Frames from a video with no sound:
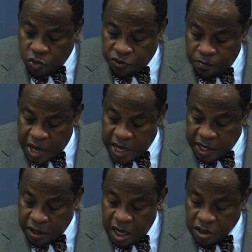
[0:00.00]
with
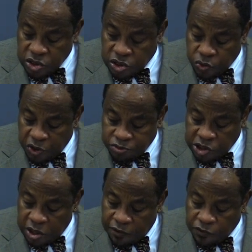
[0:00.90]
my
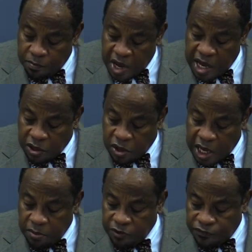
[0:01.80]
description of the model
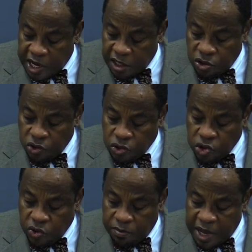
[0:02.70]
I'm inviting you
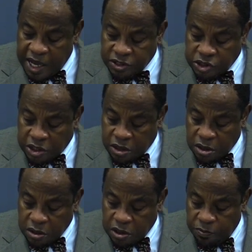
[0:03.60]
to imagine,
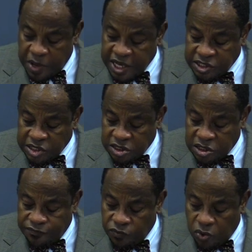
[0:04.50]
the
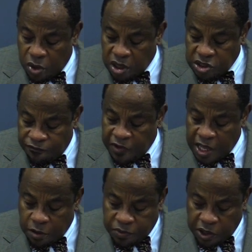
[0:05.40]
basis for
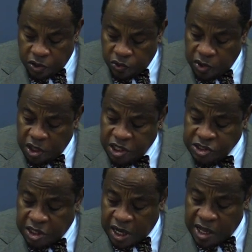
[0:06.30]
developing a new
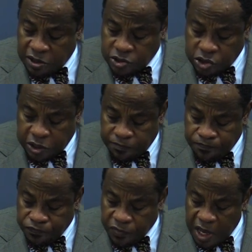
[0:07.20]
ecclesiology.
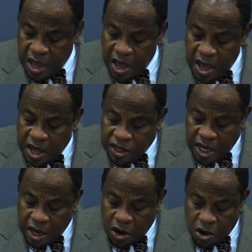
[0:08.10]

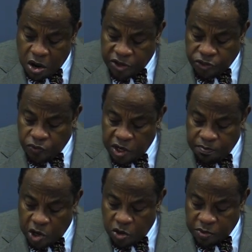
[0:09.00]
There are three
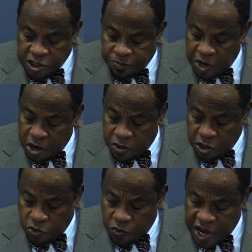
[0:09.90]
moments
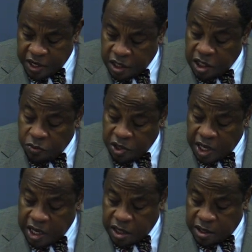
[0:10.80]
perichoretically
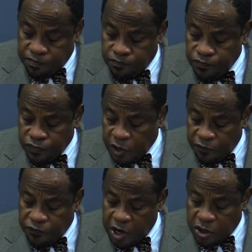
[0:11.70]
related.
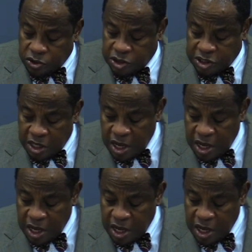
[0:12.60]
First,